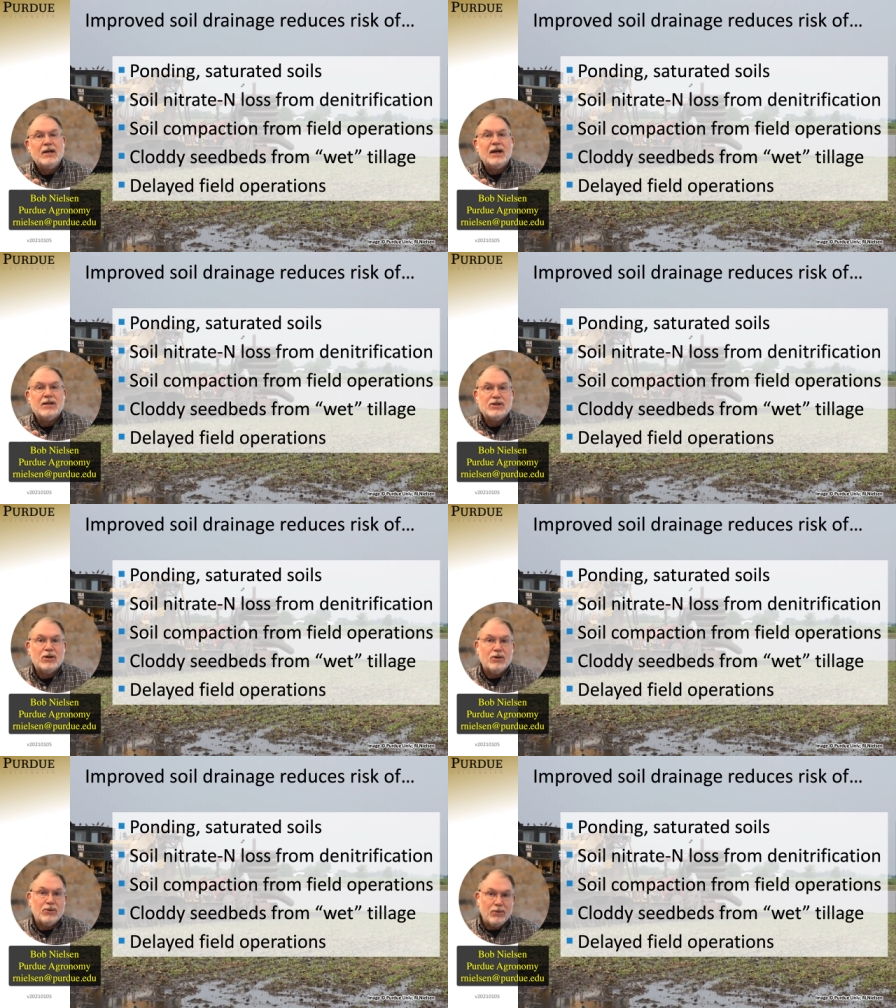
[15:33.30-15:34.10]
And
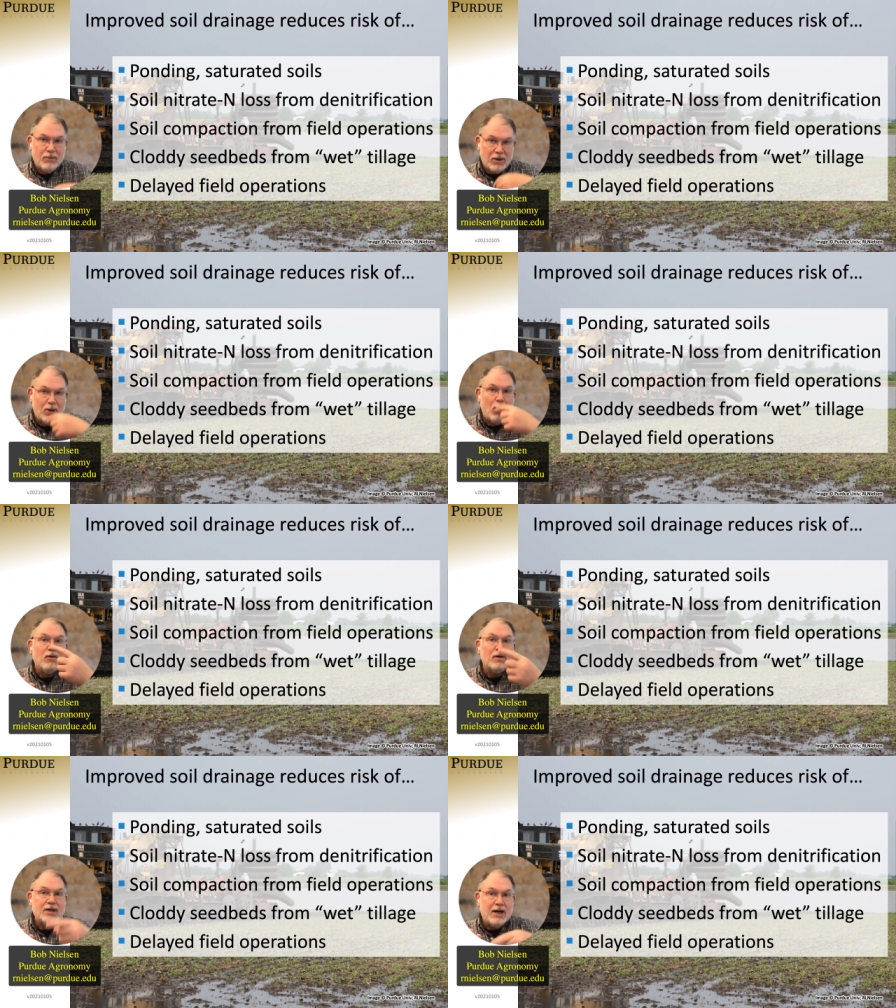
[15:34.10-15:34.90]
so
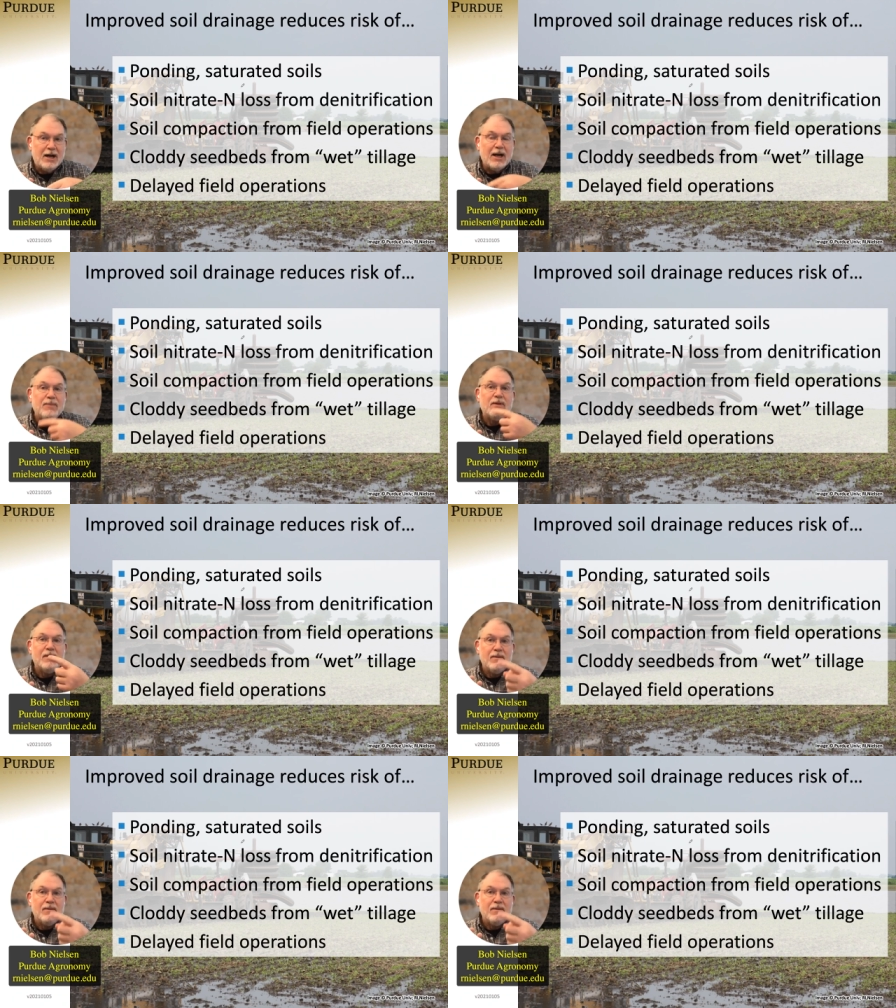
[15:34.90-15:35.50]
over time,